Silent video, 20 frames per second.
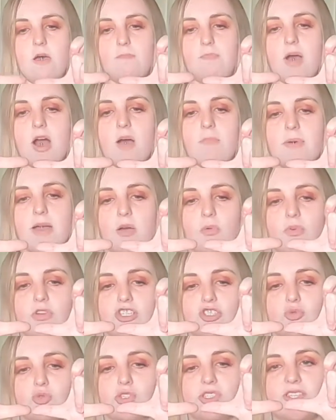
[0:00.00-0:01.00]
barbell
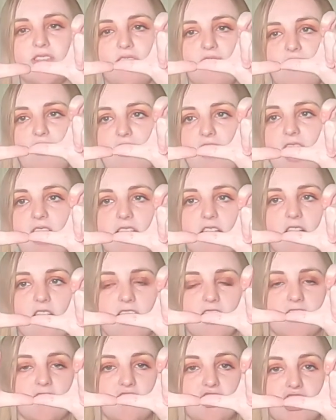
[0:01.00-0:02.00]
which was that
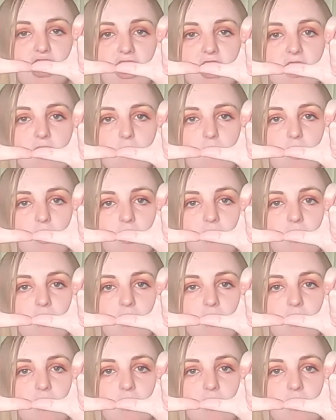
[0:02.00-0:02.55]
kind of shape.